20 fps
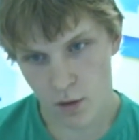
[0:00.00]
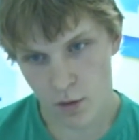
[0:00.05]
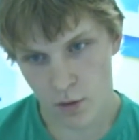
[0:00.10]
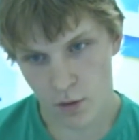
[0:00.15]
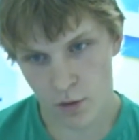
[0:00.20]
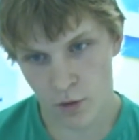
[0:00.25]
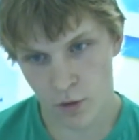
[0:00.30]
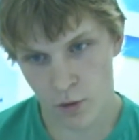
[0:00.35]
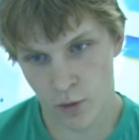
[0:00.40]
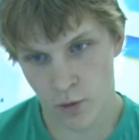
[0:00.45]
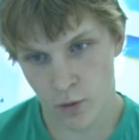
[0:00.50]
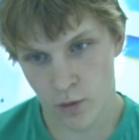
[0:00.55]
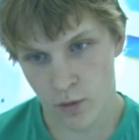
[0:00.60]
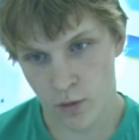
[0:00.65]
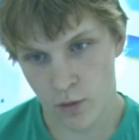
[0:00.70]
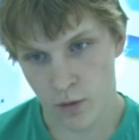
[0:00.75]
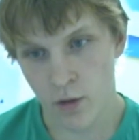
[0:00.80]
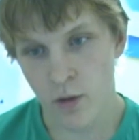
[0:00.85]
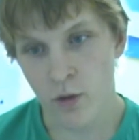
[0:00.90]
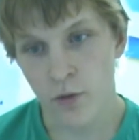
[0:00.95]
So,
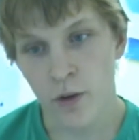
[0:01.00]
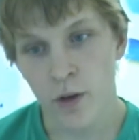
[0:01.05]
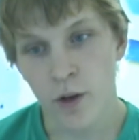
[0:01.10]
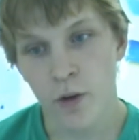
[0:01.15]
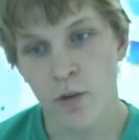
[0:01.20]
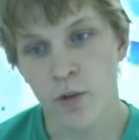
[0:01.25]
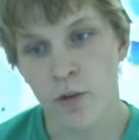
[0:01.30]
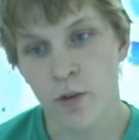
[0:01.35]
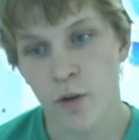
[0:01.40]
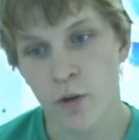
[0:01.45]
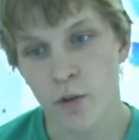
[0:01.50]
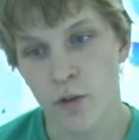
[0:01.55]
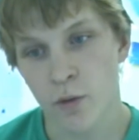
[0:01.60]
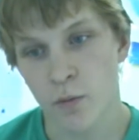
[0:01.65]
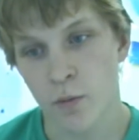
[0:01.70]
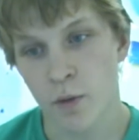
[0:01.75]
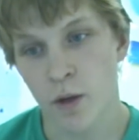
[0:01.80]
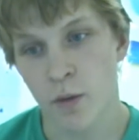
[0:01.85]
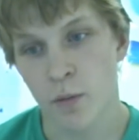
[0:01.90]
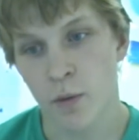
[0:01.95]
this video is going to
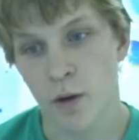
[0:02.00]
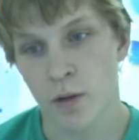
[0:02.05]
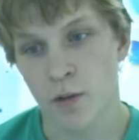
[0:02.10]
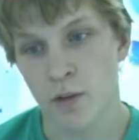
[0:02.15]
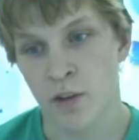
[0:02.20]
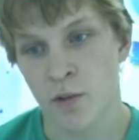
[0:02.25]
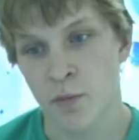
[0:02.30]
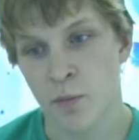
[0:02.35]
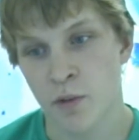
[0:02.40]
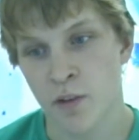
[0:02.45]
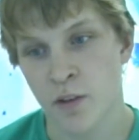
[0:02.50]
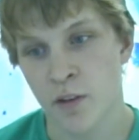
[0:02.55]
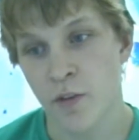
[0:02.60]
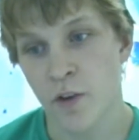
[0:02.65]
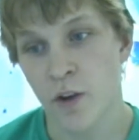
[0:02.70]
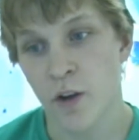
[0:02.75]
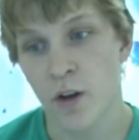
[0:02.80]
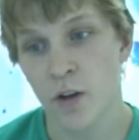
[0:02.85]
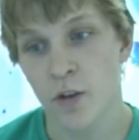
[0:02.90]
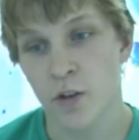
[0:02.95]
be about a
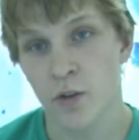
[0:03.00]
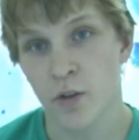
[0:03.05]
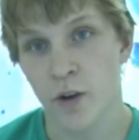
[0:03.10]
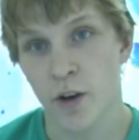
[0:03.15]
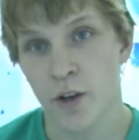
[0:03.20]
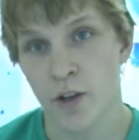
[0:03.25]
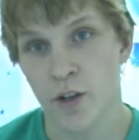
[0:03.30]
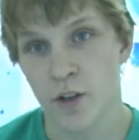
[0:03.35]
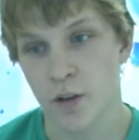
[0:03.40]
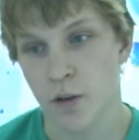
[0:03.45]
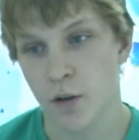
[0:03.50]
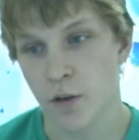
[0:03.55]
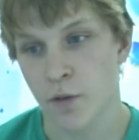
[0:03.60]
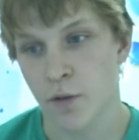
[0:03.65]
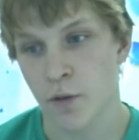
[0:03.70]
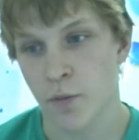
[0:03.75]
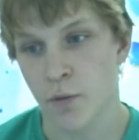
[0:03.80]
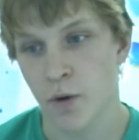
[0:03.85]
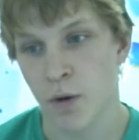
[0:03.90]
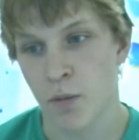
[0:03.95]
specific alteration of
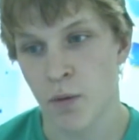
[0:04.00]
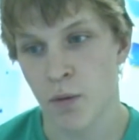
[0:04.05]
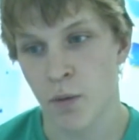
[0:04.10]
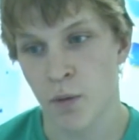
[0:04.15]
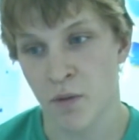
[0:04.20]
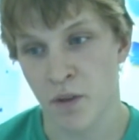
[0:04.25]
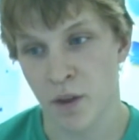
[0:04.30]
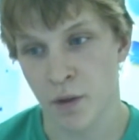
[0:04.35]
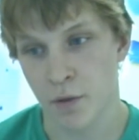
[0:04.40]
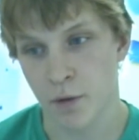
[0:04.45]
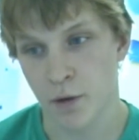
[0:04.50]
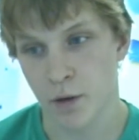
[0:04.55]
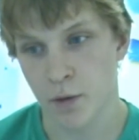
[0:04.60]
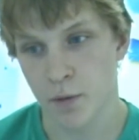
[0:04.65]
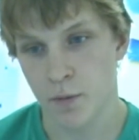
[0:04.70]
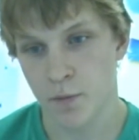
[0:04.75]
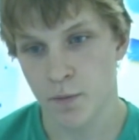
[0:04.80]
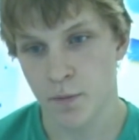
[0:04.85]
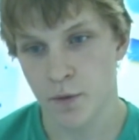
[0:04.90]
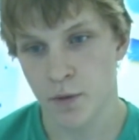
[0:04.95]
the problem of evil.
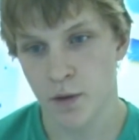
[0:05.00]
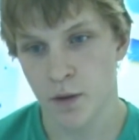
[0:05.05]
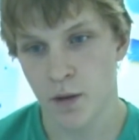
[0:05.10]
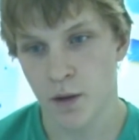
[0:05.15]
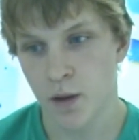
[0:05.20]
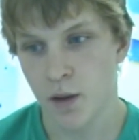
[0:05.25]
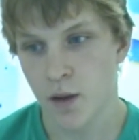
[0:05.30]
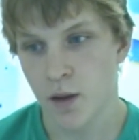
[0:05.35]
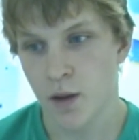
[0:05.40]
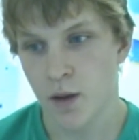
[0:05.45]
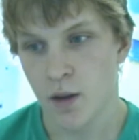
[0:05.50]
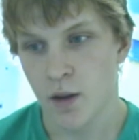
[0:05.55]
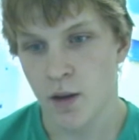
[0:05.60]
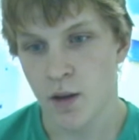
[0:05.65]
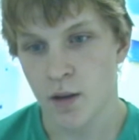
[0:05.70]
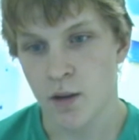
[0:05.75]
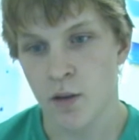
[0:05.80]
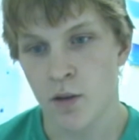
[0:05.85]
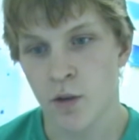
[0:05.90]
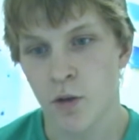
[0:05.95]

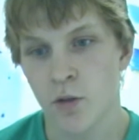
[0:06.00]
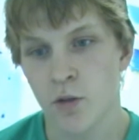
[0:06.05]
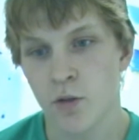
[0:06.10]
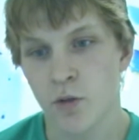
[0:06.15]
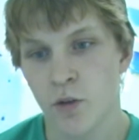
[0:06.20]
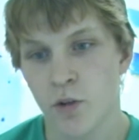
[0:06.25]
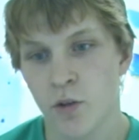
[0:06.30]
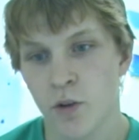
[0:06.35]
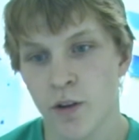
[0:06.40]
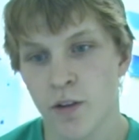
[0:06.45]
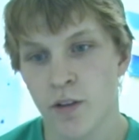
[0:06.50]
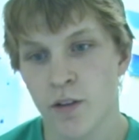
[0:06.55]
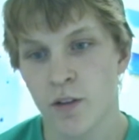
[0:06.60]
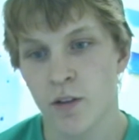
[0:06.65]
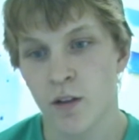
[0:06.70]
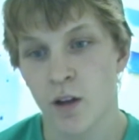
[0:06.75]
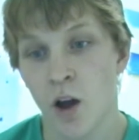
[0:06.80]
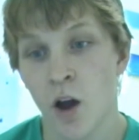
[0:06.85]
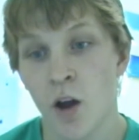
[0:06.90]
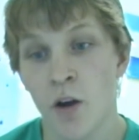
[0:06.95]
It's going to
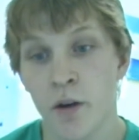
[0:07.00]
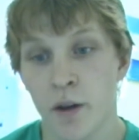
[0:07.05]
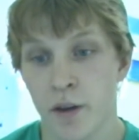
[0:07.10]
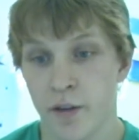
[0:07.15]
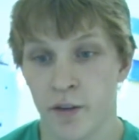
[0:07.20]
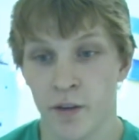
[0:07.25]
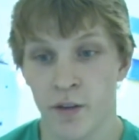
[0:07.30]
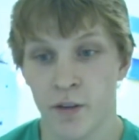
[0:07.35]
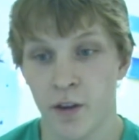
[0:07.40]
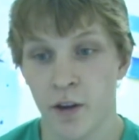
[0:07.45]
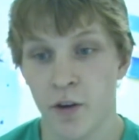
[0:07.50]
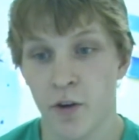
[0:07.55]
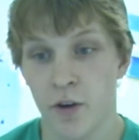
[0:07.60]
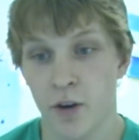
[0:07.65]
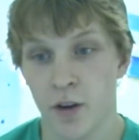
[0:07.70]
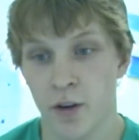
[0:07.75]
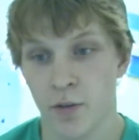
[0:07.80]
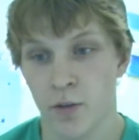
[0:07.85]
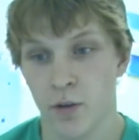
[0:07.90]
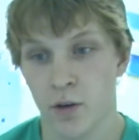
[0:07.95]
address unnecessary
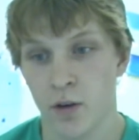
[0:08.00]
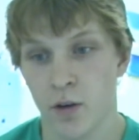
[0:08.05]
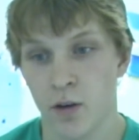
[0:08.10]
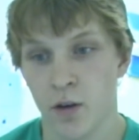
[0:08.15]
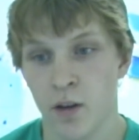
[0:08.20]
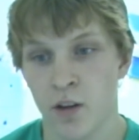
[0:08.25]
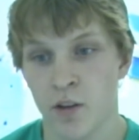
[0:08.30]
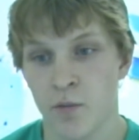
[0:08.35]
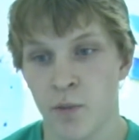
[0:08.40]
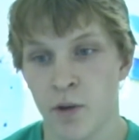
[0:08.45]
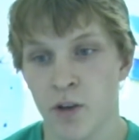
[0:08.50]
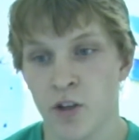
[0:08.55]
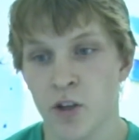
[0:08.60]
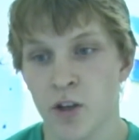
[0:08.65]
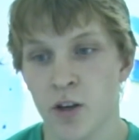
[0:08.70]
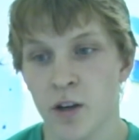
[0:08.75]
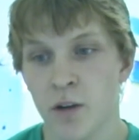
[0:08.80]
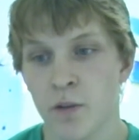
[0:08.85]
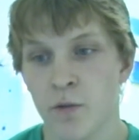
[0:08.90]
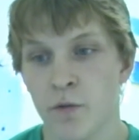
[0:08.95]
evil,
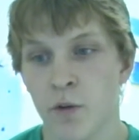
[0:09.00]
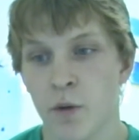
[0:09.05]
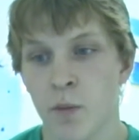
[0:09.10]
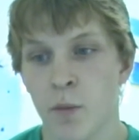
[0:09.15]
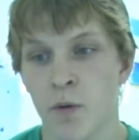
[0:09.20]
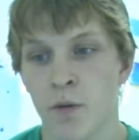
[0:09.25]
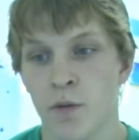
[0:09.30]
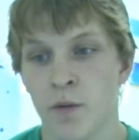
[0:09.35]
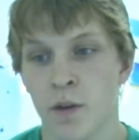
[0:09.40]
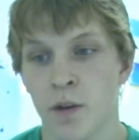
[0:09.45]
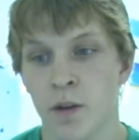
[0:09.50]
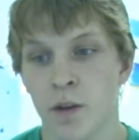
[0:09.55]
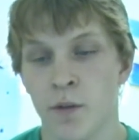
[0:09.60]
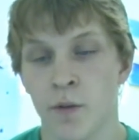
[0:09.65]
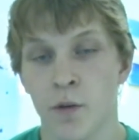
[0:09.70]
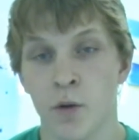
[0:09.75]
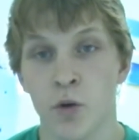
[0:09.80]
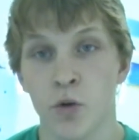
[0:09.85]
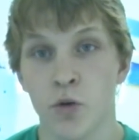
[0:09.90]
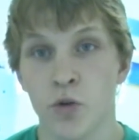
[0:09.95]
especially in form of
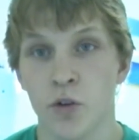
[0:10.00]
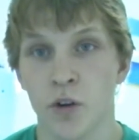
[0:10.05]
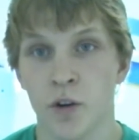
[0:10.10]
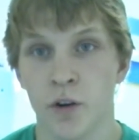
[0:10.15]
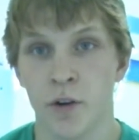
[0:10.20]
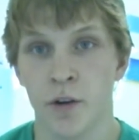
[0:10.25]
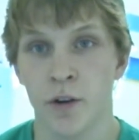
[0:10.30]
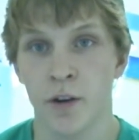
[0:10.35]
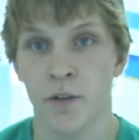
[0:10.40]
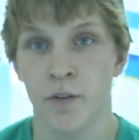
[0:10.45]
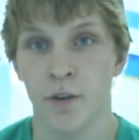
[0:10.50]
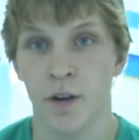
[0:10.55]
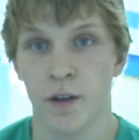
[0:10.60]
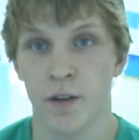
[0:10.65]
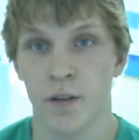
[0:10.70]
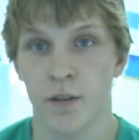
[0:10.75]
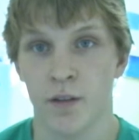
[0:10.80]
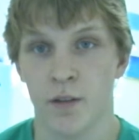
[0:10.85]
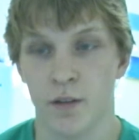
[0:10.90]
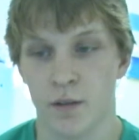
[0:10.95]
evolutionary
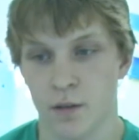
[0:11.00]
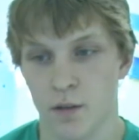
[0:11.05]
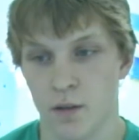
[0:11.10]
defects.